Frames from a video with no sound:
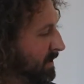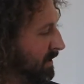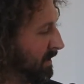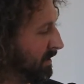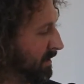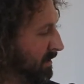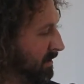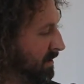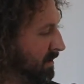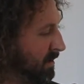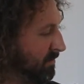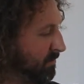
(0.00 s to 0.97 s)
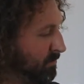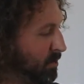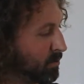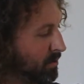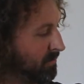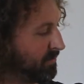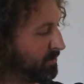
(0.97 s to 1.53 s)
Uh, a
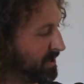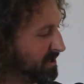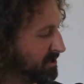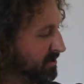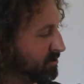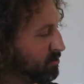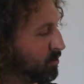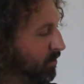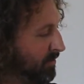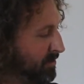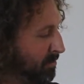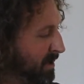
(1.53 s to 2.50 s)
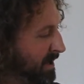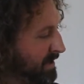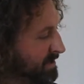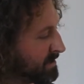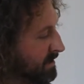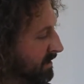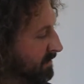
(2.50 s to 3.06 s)
local foundation took over the
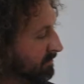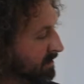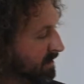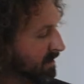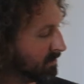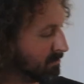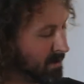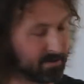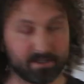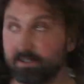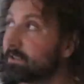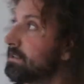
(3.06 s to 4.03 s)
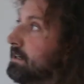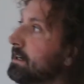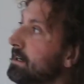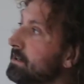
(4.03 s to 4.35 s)
place and ran it.